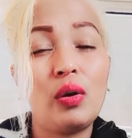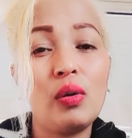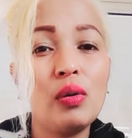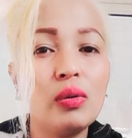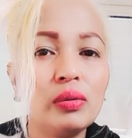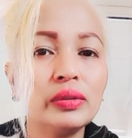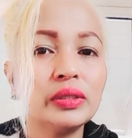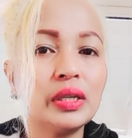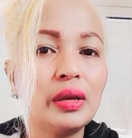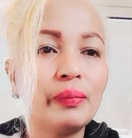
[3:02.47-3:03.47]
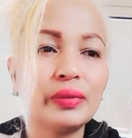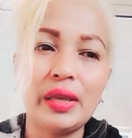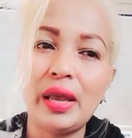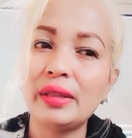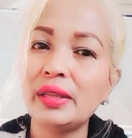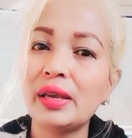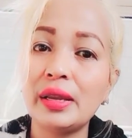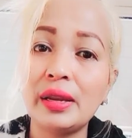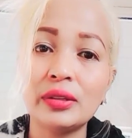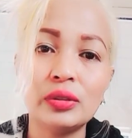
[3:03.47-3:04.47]
old and they
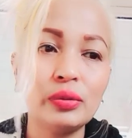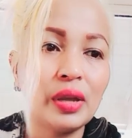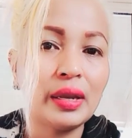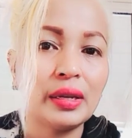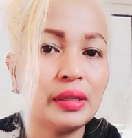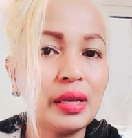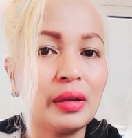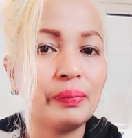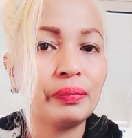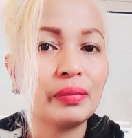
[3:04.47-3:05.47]
cannot do anything,